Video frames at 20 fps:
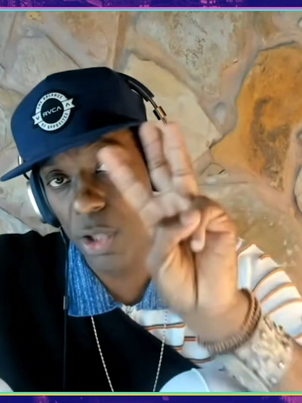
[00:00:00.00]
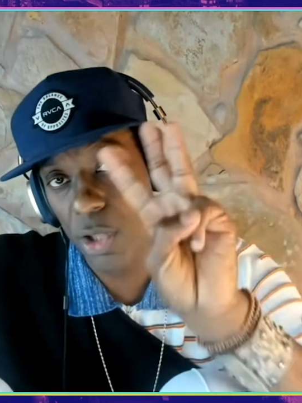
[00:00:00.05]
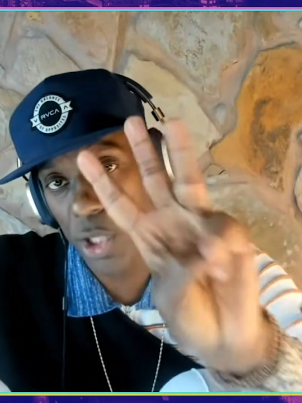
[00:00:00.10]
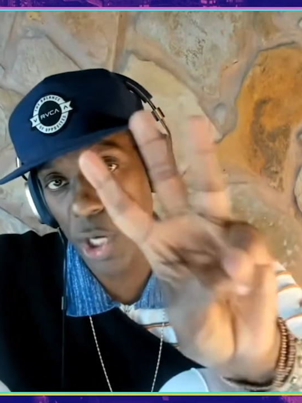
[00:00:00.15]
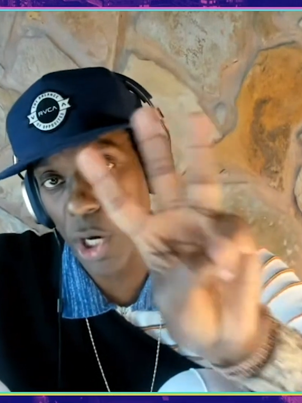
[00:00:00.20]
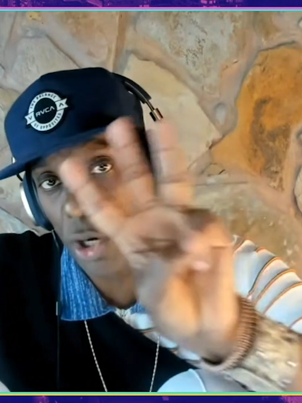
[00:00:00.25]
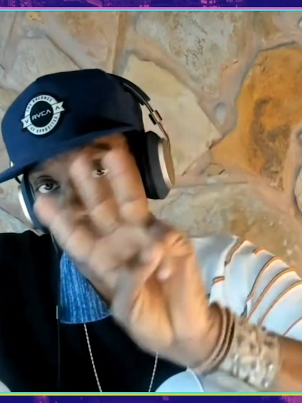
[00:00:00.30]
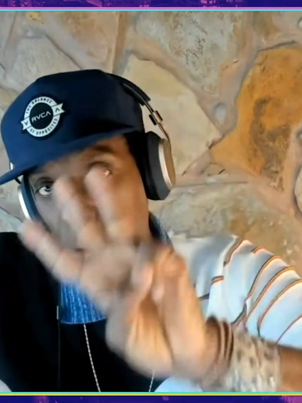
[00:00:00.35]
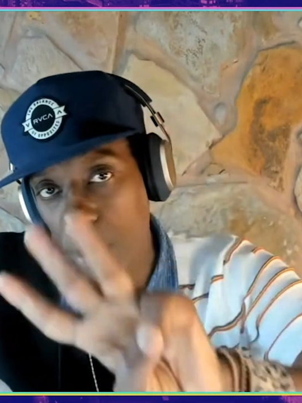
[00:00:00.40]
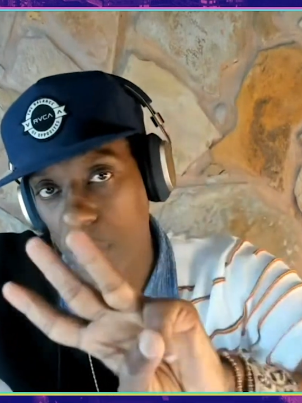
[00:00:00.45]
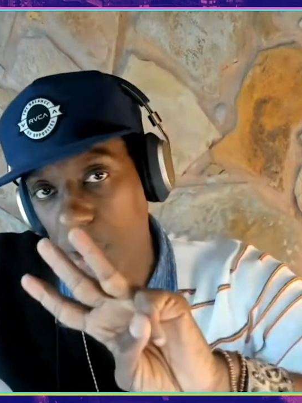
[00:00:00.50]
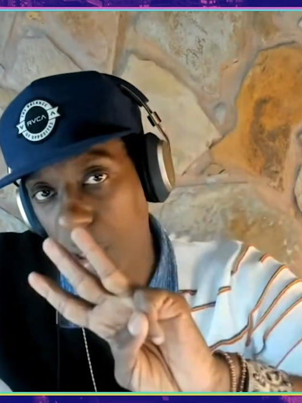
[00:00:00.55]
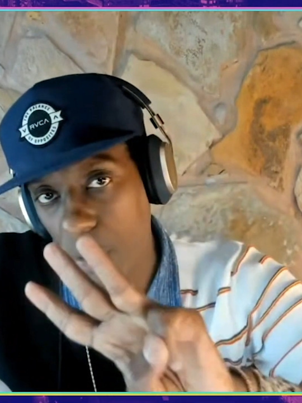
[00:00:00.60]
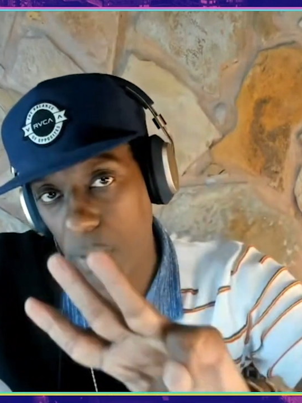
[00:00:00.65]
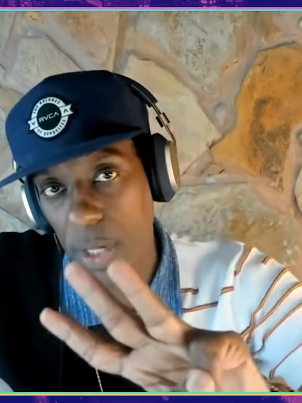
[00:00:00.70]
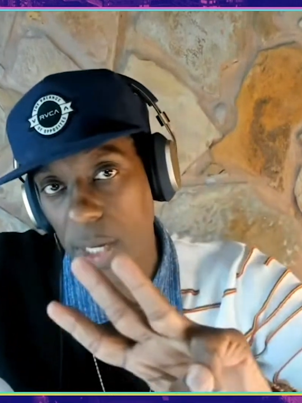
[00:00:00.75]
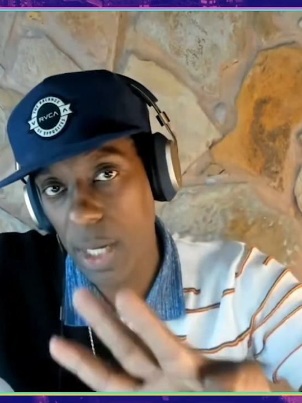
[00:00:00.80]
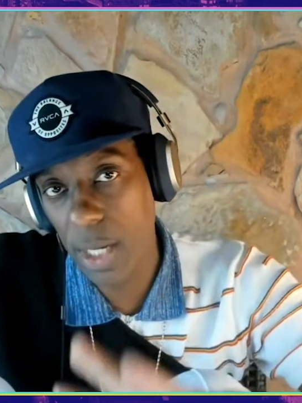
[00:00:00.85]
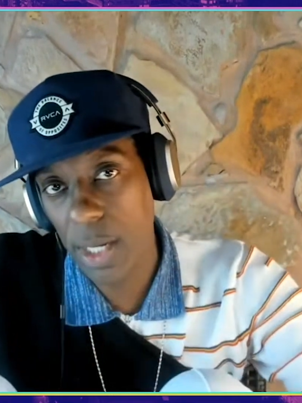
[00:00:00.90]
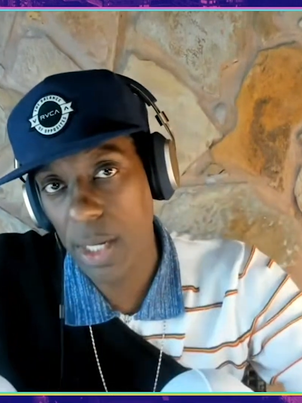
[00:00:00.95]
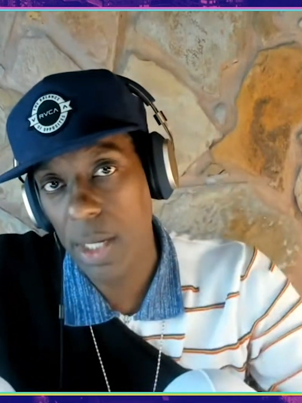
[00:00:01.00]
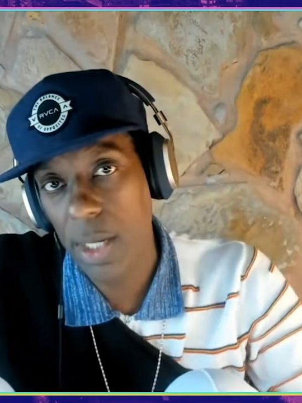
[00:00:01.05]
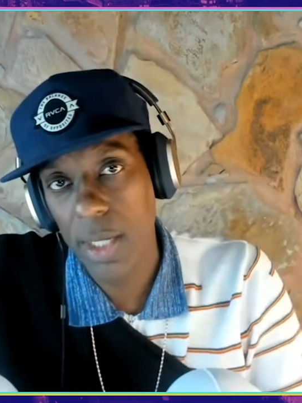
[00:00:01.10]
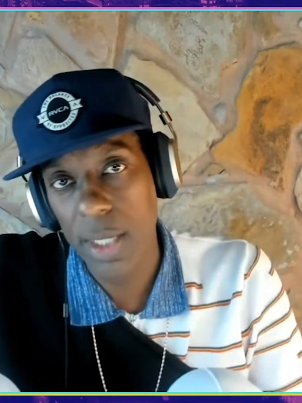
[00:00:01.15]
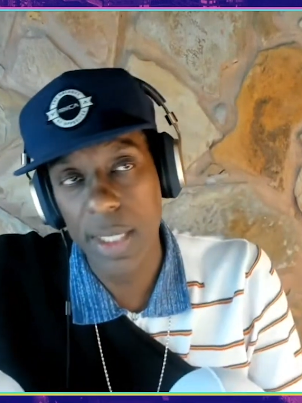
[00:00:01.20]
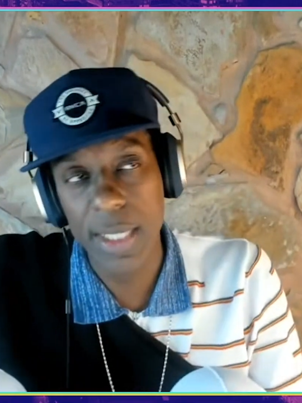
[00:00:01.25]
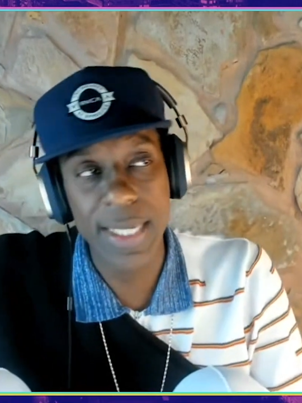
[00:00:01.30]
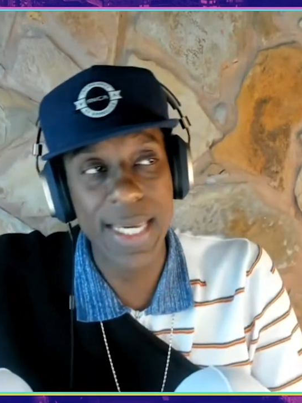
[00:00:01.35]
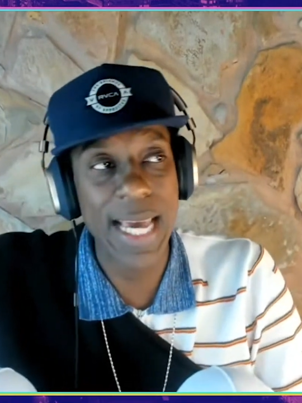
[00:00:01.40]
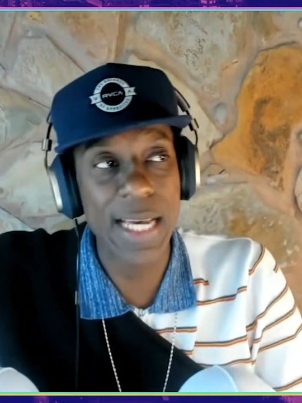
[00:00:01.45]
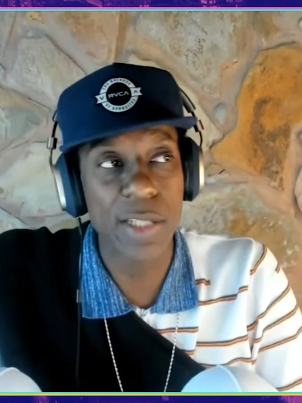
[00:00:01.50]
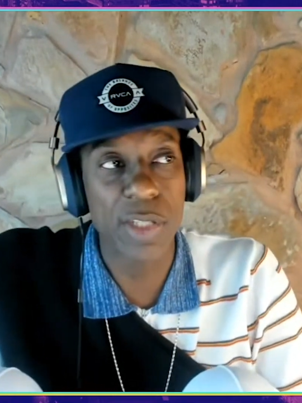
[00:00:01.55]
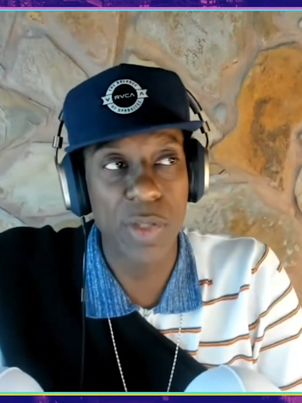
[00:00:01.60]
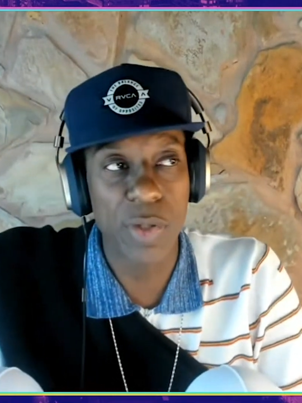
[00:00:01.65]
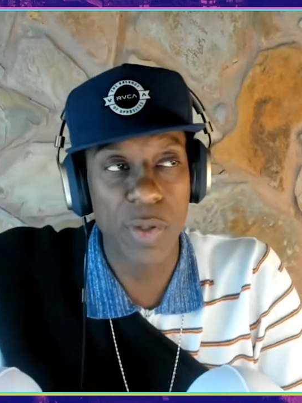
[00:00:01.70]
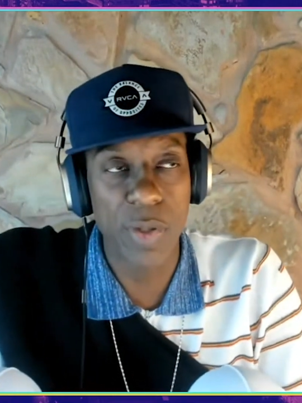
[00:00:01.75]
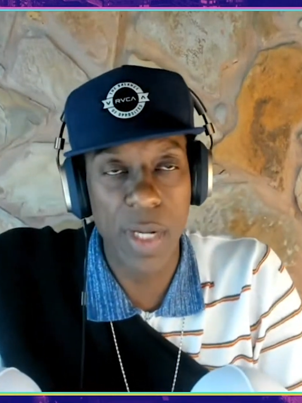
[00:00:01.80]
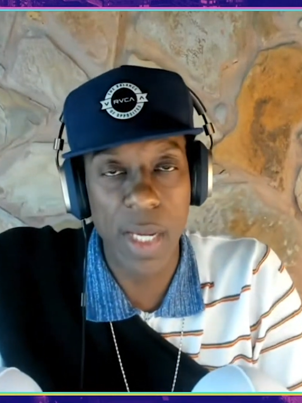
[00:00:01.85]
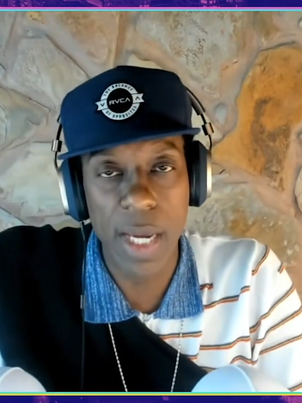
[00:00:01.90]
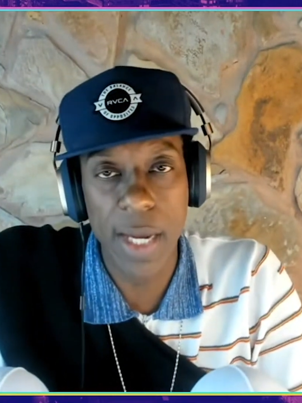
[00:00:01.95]
Those three,
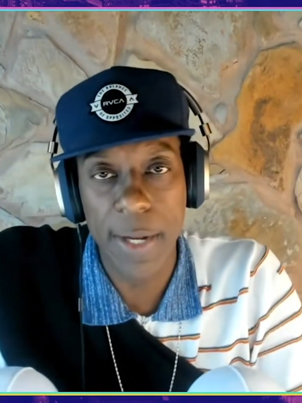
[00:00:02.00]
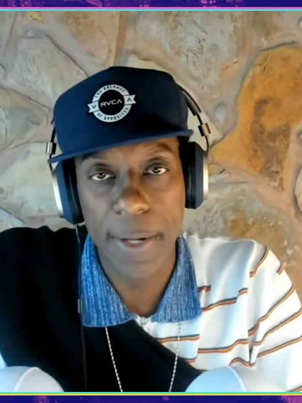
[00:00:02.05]
yesterday.